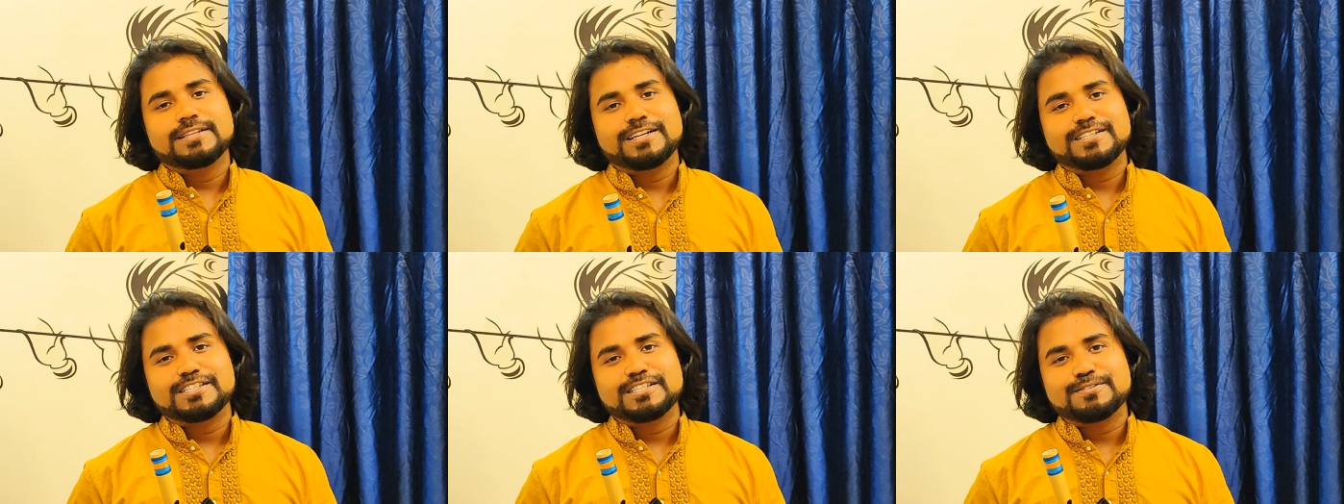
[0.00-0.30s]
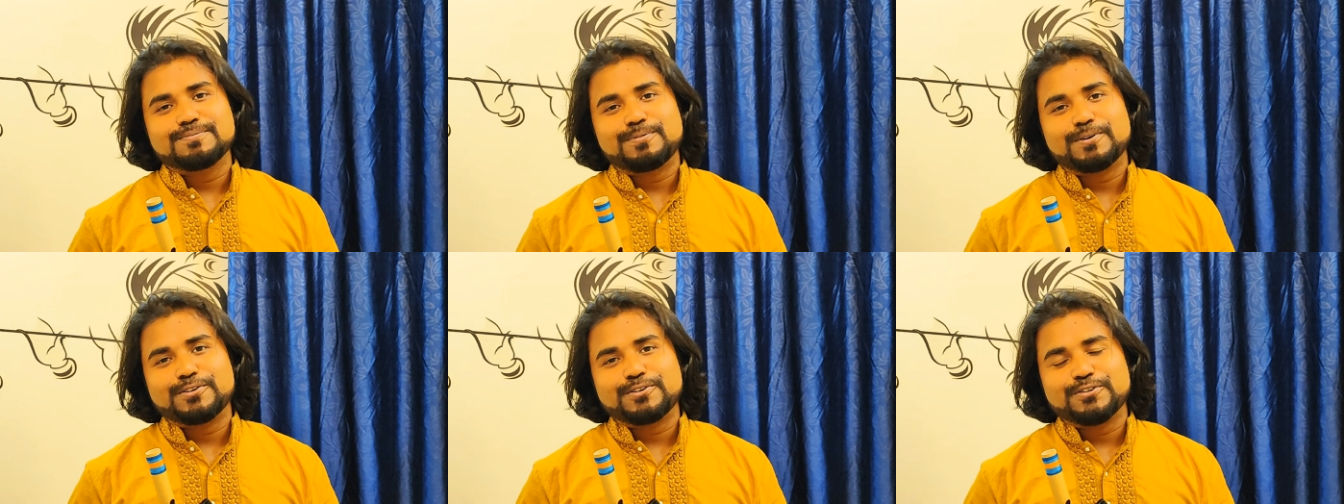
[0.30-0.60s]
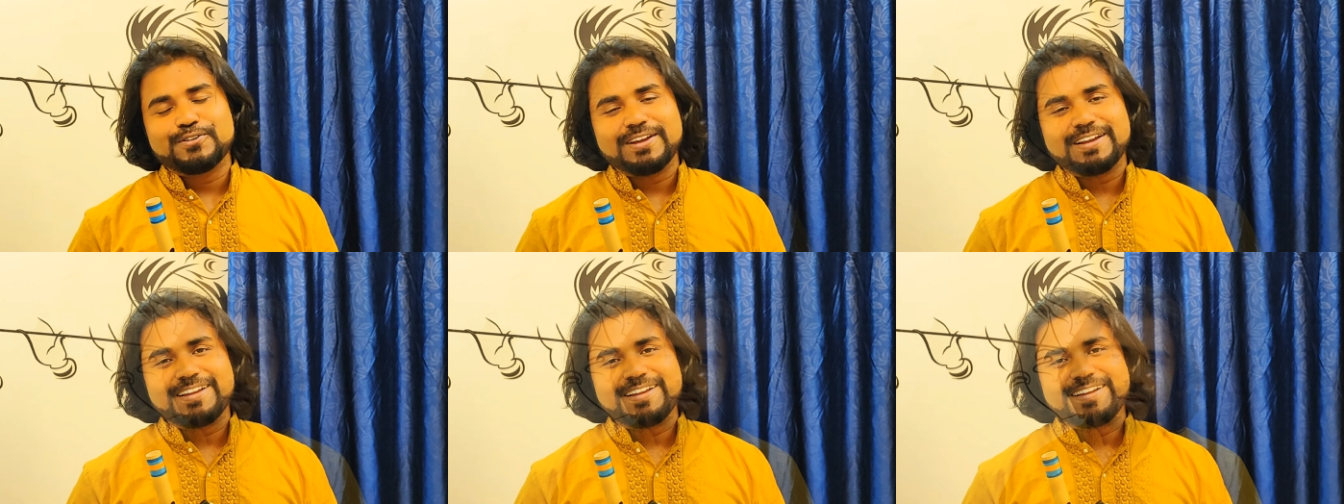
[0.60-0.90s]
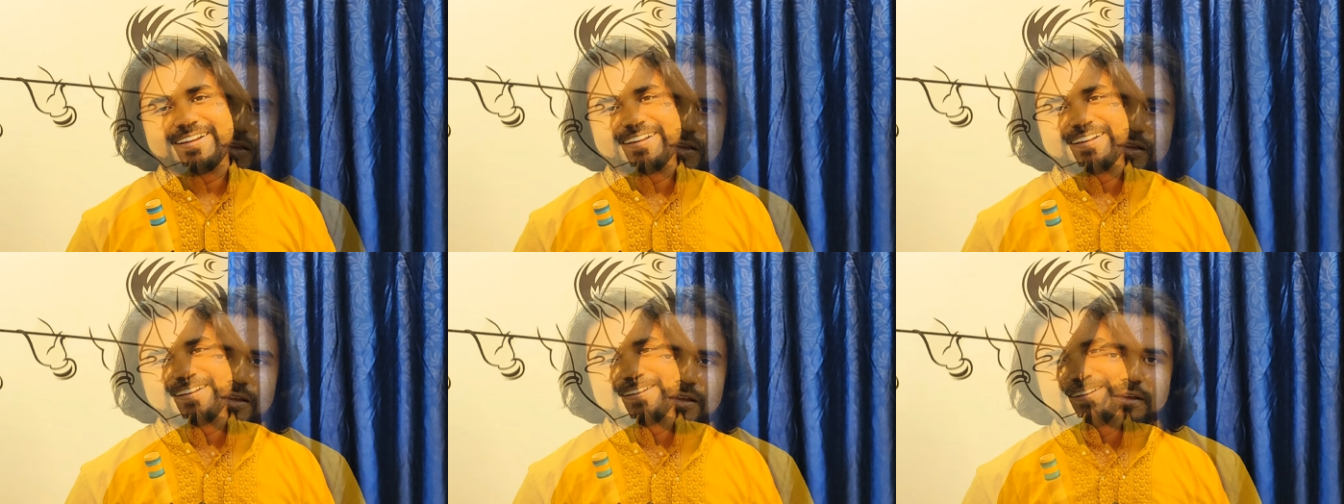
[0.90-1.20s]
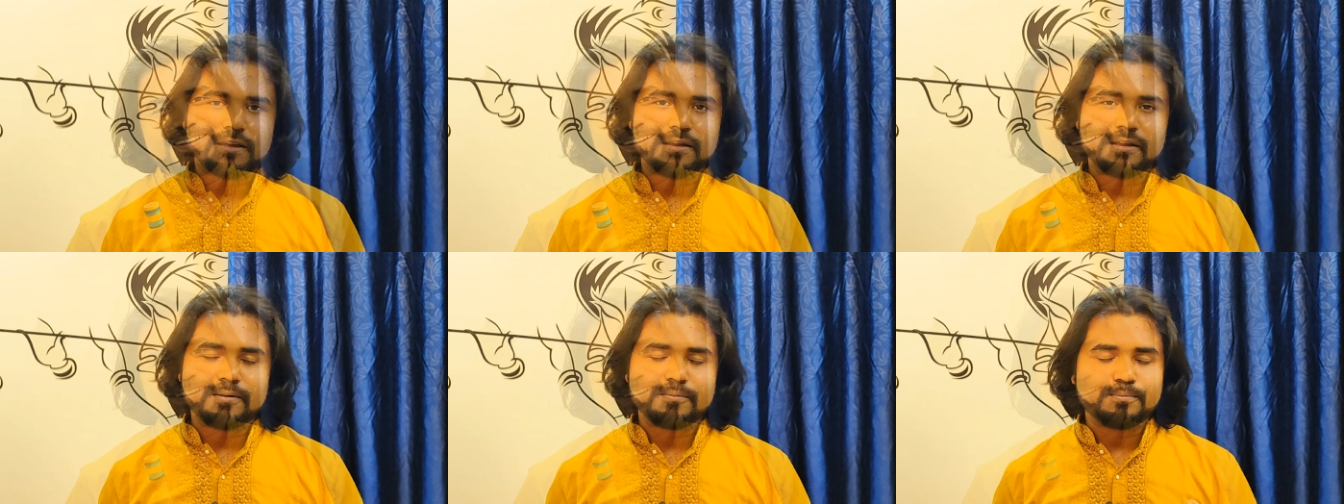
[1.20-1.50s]
That's it for today.
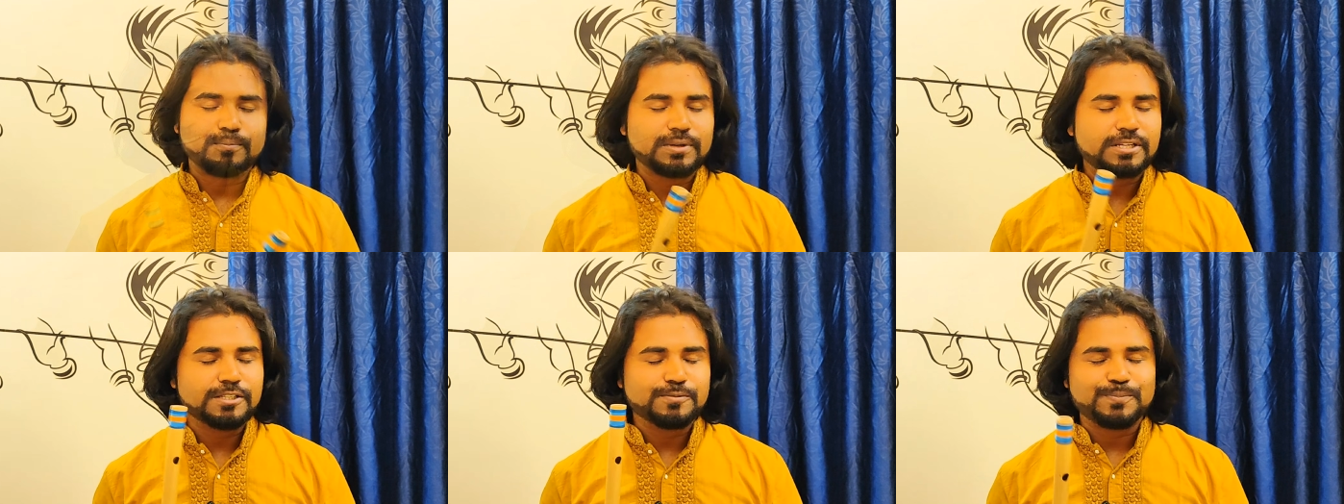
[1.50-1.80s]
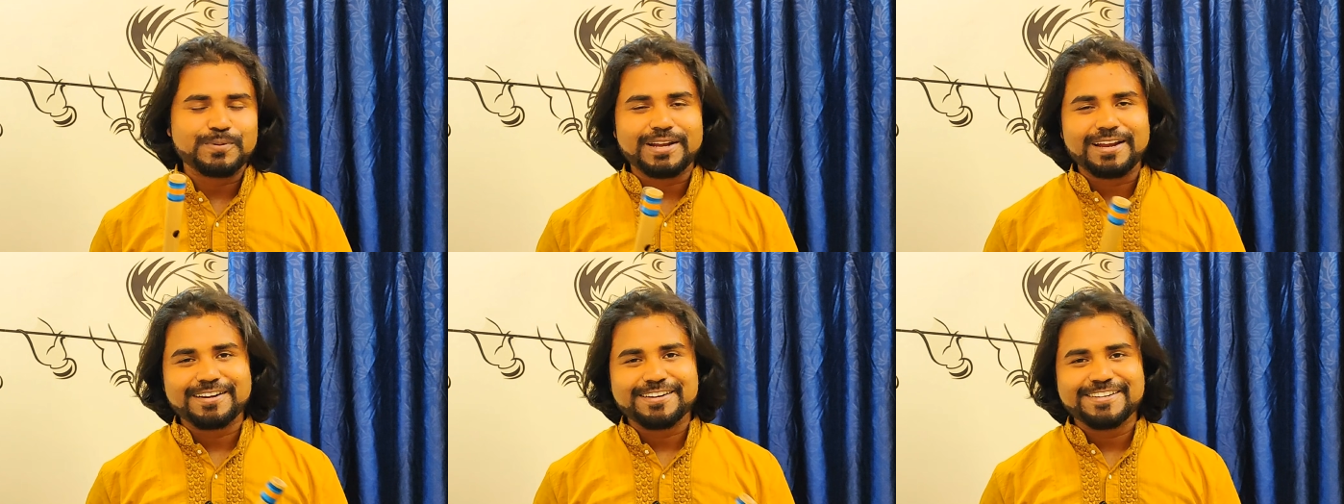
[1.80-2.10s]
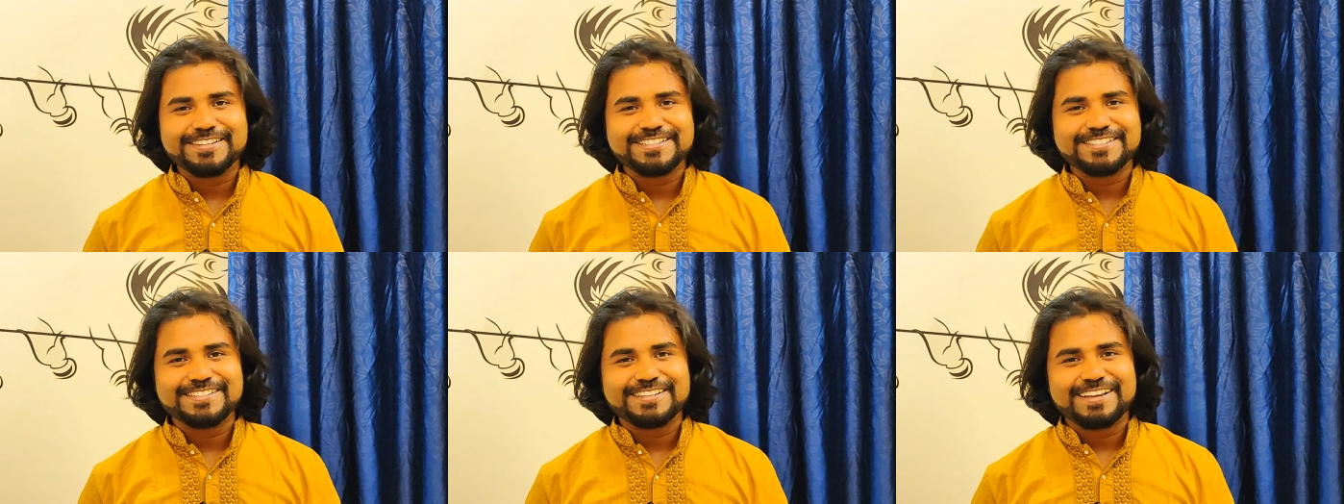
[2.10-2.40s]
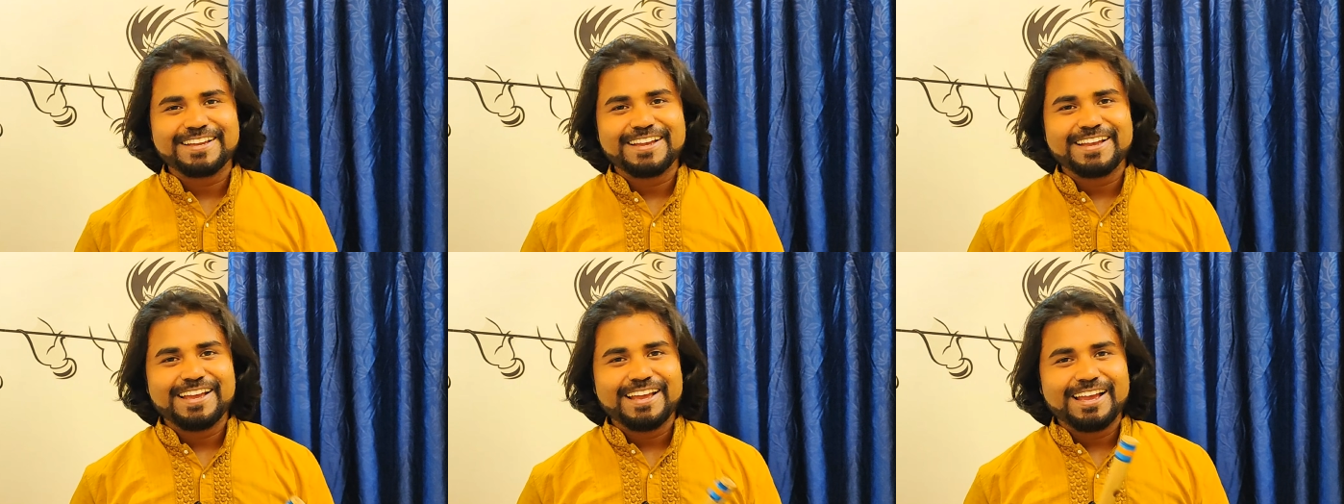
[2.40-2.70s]
Please practice,